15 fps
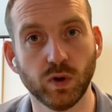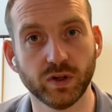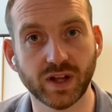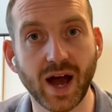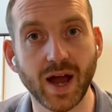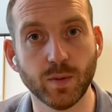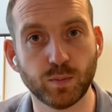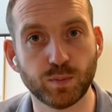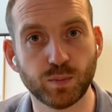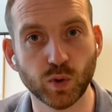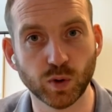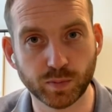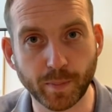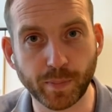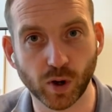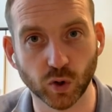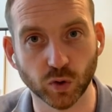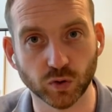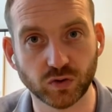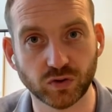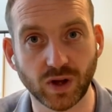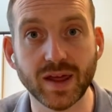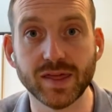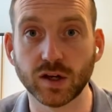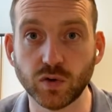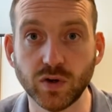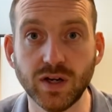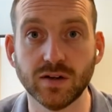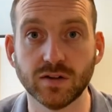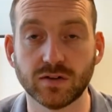what I would propose, and the
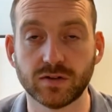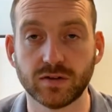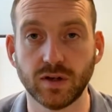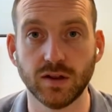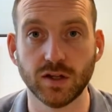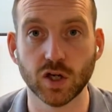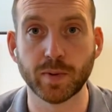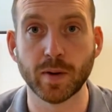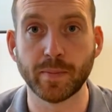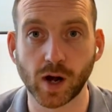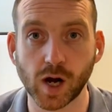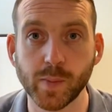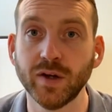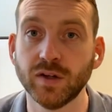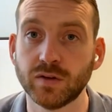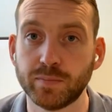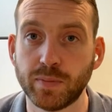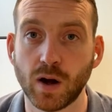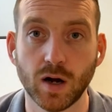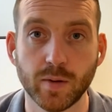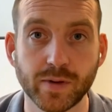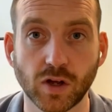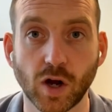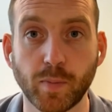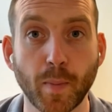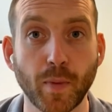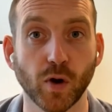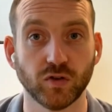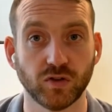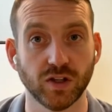Greens in the European Parliament are
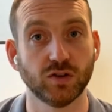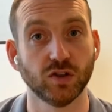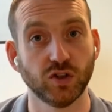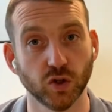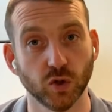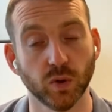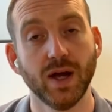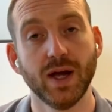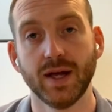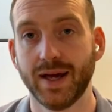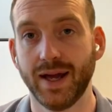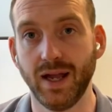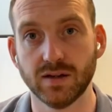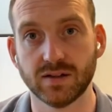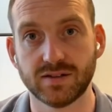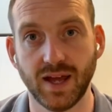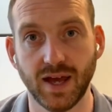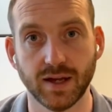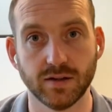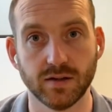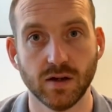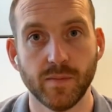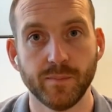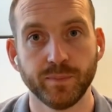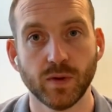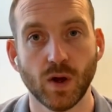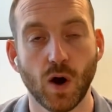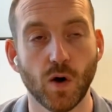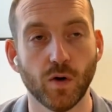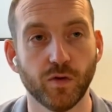proposing to do instead
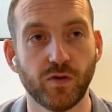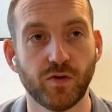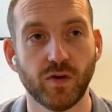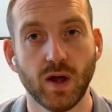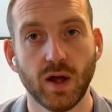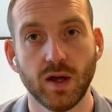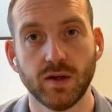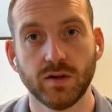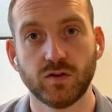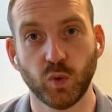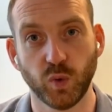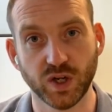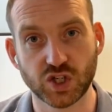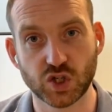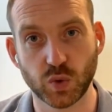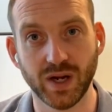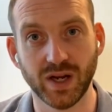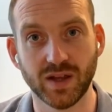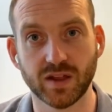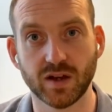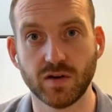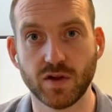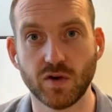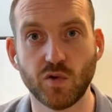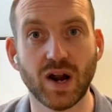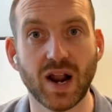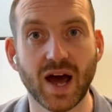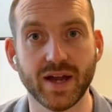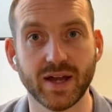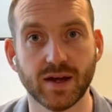of switching the
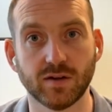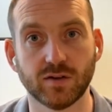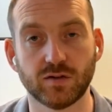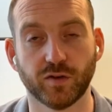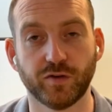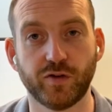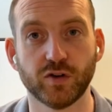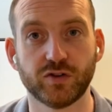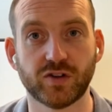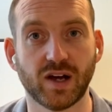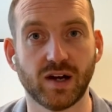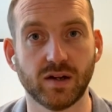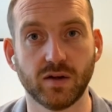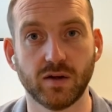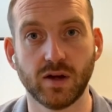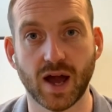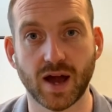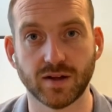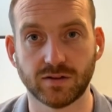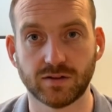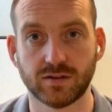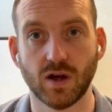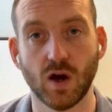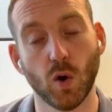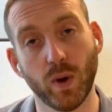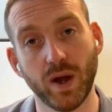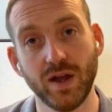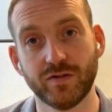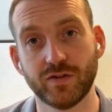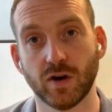reliance of fossil gas
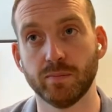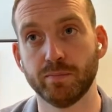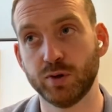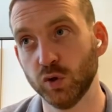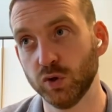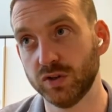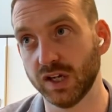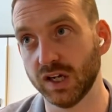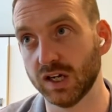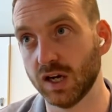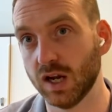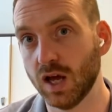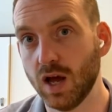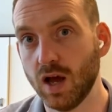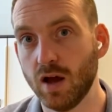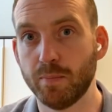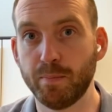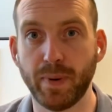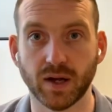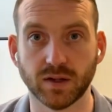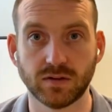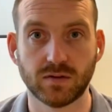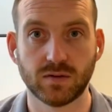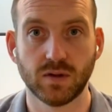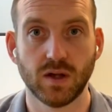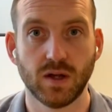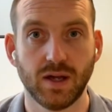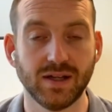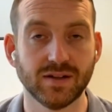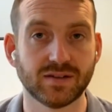away from Putin, but
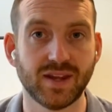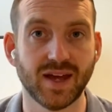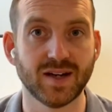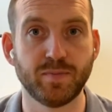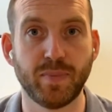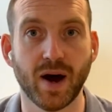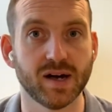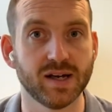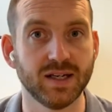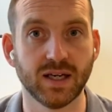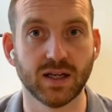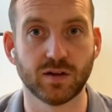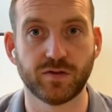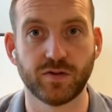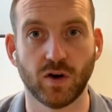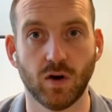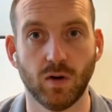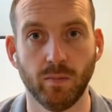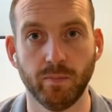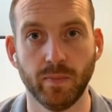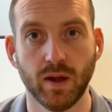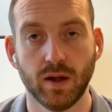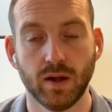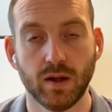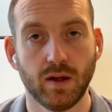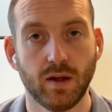instead buying it from